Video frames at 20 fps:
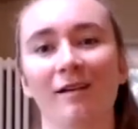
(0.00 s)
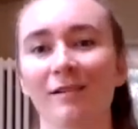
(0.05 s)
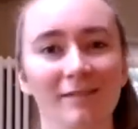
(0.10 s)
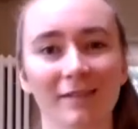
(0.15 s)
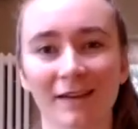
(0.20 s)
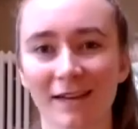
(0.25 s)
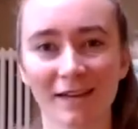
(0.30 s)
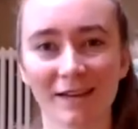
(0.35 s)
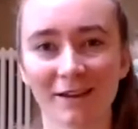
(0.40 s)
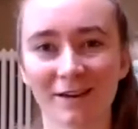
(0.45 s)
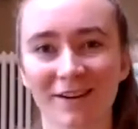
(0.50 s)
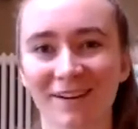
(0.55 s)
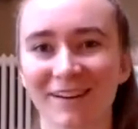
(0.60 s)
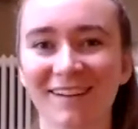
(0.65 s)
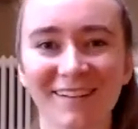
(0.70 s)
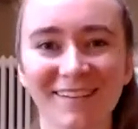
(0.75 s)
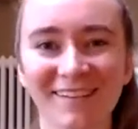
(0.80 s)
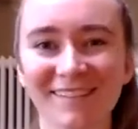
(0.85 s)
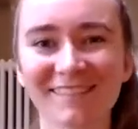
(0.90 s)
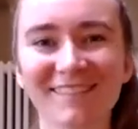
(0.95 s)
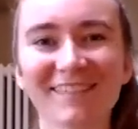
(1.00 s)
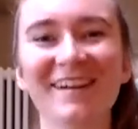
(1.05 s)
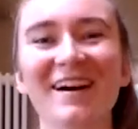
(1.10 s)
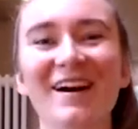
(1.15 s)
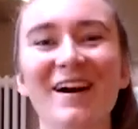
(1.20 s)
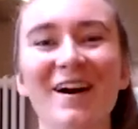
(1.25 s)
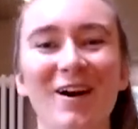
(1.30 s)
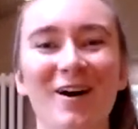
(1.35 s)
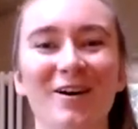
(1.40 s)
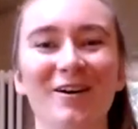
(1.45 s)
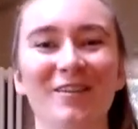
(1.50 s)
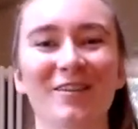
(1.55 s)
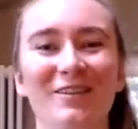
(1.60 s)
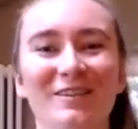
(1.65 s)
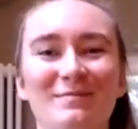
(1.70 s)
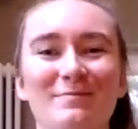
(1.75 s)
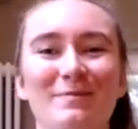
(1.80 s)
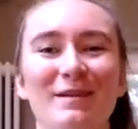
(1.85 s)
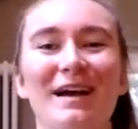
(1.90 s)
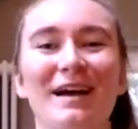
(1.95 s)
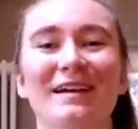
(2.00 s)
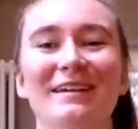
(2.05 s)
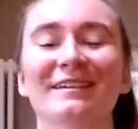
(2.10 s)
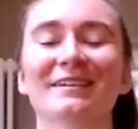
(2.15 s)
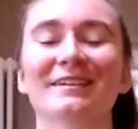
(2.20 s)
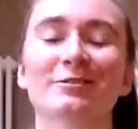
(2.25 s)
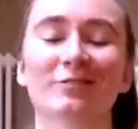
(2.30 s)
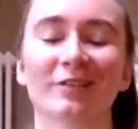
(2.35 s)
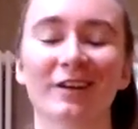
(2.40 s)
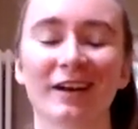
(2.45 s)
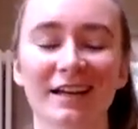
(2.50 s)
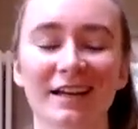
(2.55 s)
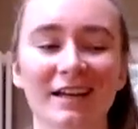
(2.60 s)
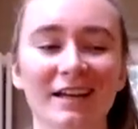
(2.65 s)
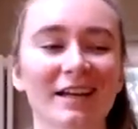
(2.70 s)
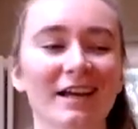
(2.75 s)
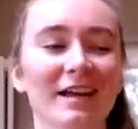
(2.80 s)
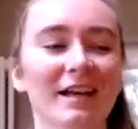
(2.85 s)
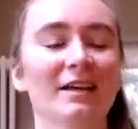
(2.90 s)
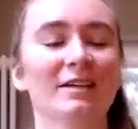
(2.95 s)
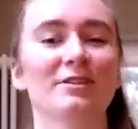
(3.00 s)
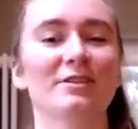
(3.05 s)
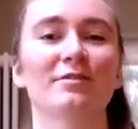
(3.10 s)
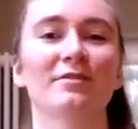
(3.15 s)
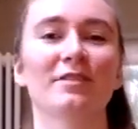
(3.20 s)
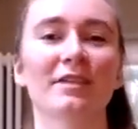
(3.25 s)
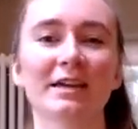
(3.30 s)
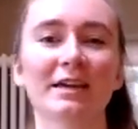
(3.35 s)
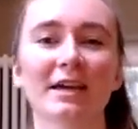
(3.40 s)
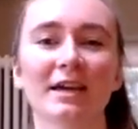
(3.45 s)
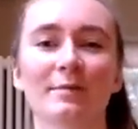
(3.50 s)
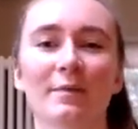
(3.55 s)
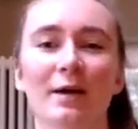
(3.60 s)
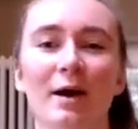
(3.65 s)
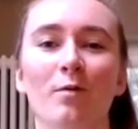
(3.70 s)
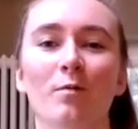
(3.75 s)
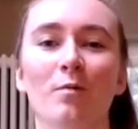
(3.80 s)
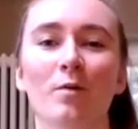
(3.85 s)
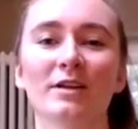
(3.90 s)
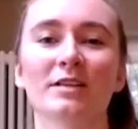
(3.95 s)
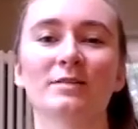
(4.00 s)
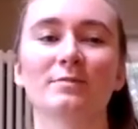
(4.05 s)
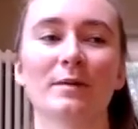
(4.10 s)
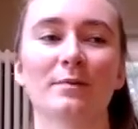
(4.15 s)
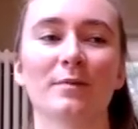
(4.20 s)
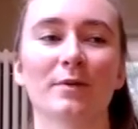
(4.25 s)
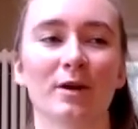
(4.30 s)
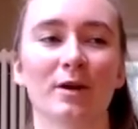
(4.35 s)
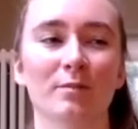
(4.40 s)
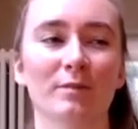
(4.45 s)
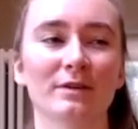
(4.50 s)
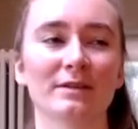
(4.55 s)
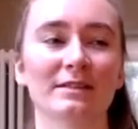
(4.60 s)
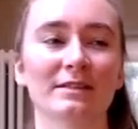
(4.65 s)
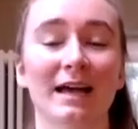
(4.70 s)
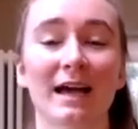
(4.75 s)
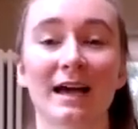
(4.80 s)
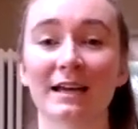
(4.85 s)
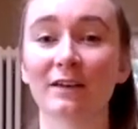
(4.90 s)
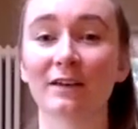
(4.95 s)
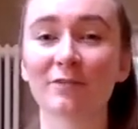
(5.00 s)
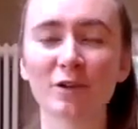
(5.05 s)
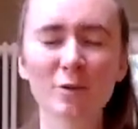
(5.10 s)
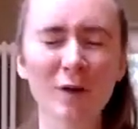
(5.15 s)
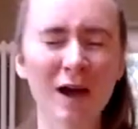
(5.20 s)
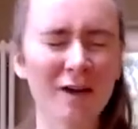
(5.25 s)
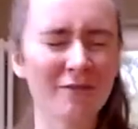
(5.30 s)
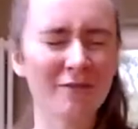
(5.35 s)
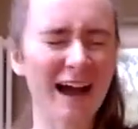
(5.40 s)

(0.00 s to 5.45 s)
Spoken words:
here on this planet, right? So thinking about what is my purpose? And if you have